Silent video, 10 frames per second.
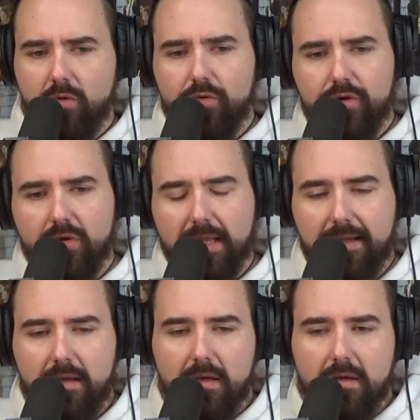Who you
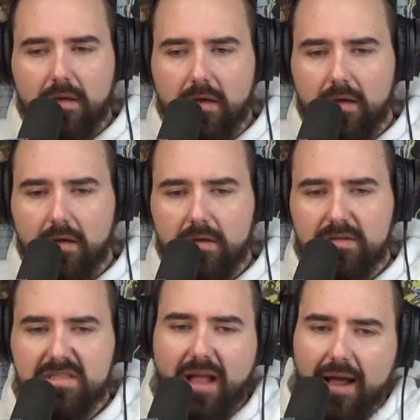like?
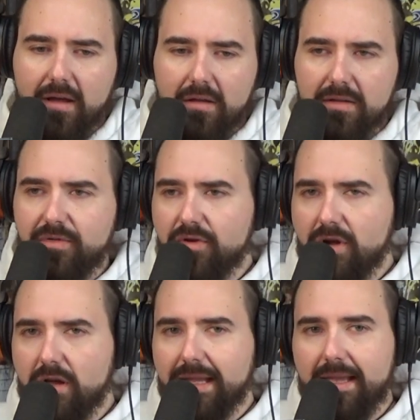Style. If you're
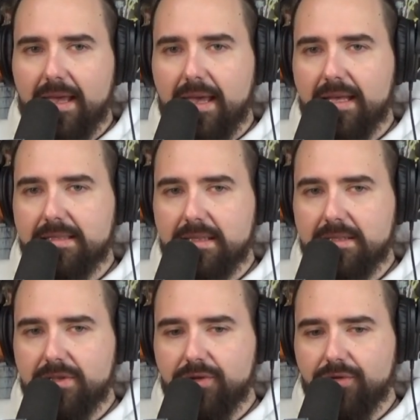young, like it's
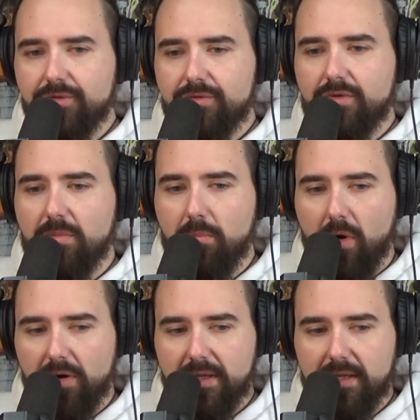easier to
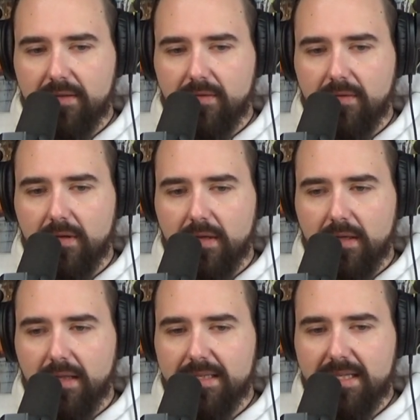market.
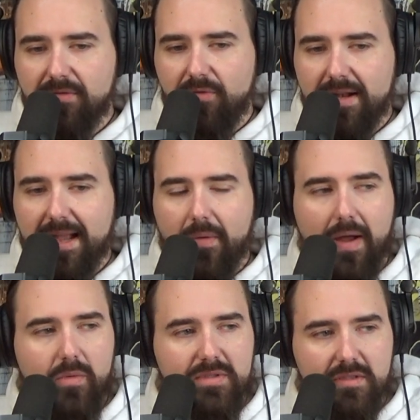Let's say if right now
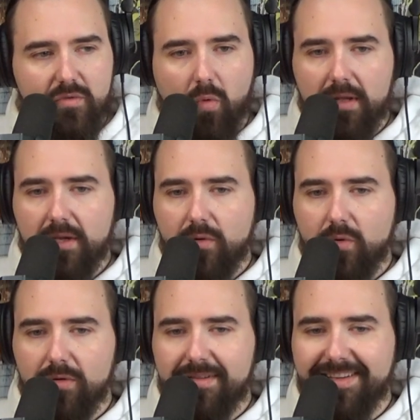I was a
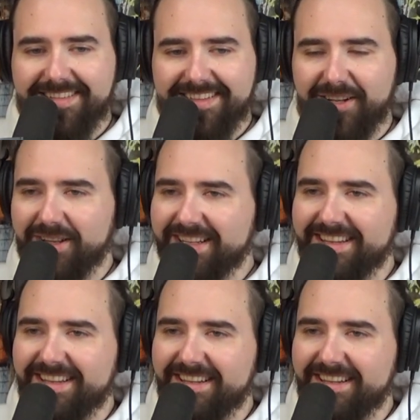20-year-old, you know, like